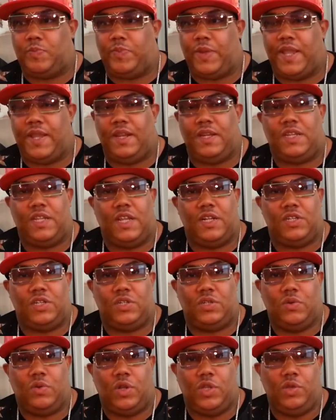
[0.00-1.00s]
paying attention
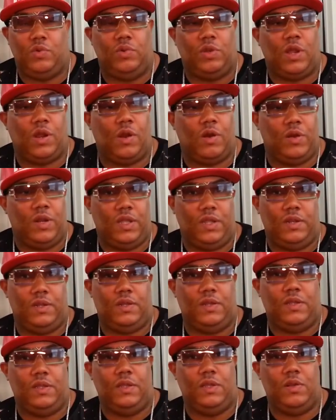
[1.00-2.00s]
to it or you learn it?
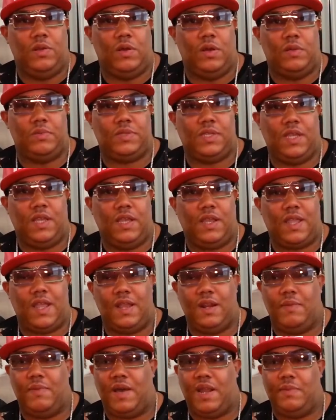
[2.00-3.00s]
You know what I'm saying?
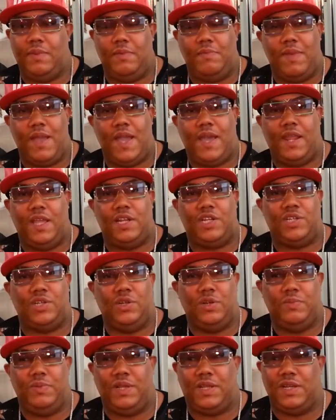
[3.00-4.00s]
Can't nobody be mad at
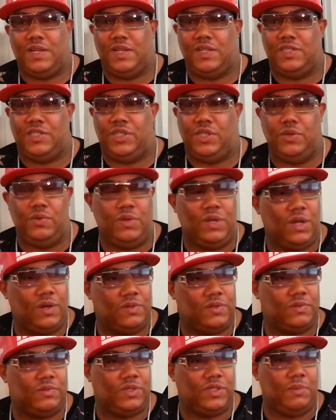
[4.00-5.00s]
you because you
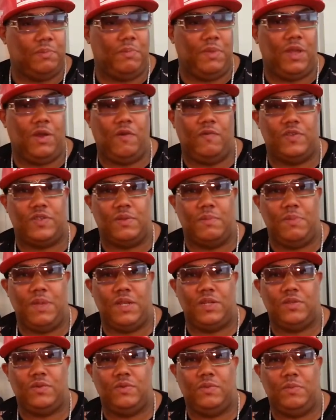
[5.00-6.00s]
know some shit over some
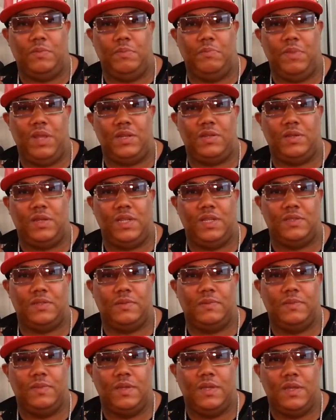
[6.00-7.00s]

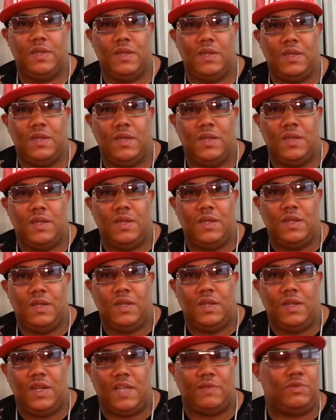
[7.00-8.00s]
mentalism.
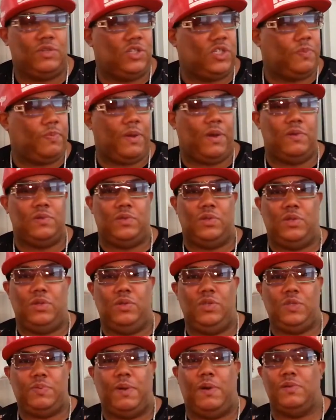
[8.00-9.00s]
That's what you're supposed to do.
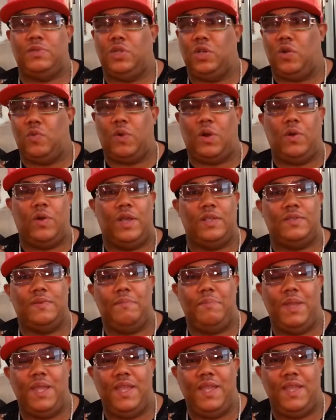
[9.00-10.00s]
You're supposed to grow as a
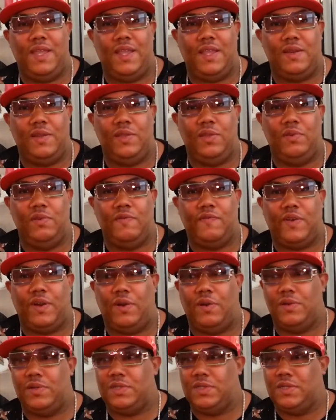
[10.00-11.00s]
being in the
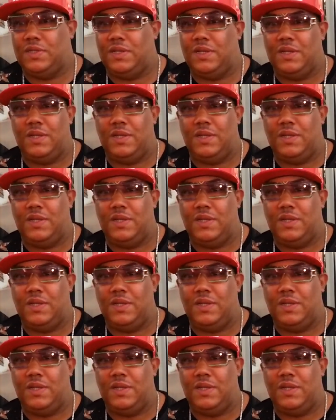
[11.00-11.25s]
universe.